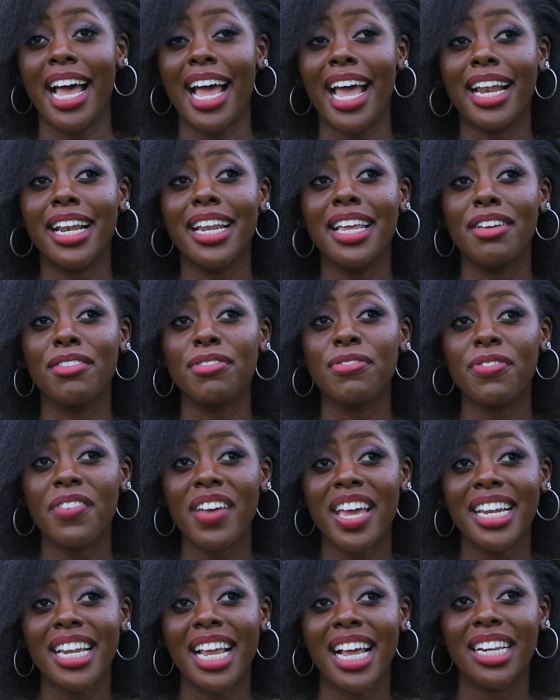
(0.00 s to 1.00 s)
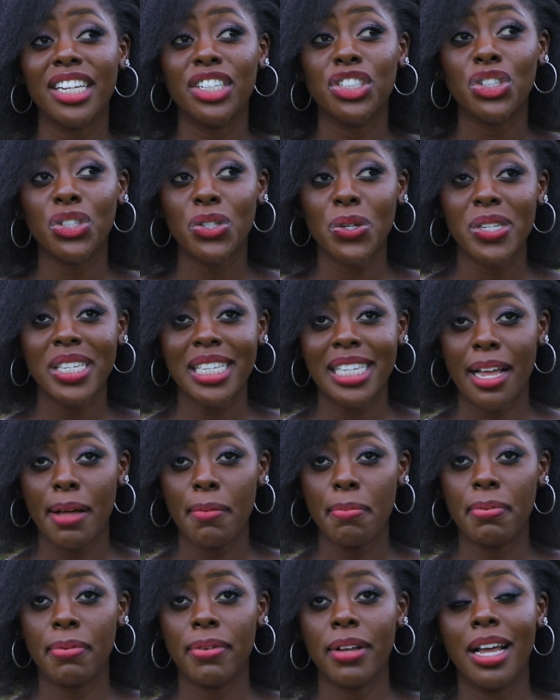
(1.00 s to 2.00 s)
And he finally shows
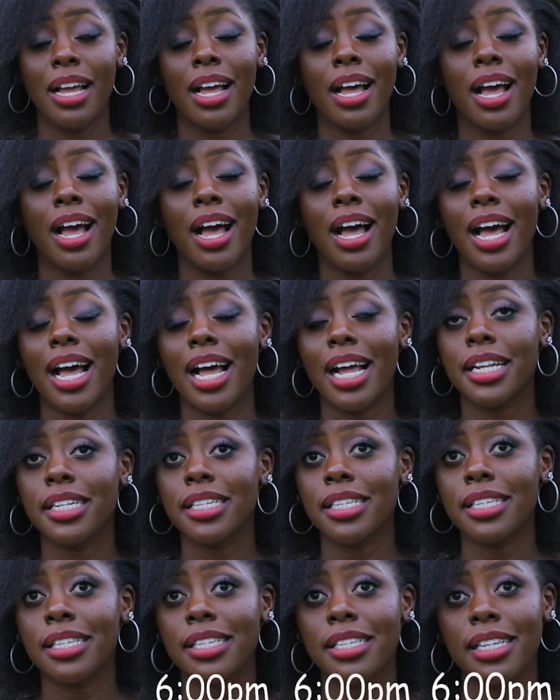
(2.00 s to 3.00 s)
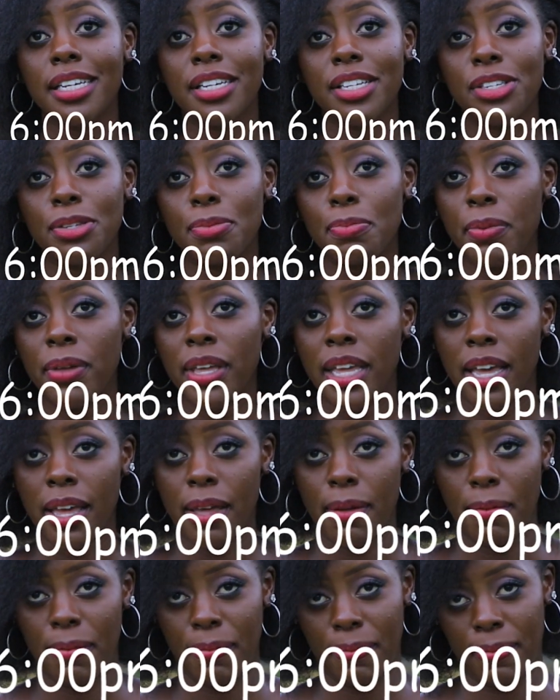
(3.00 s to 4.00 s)
up at 6 p.m.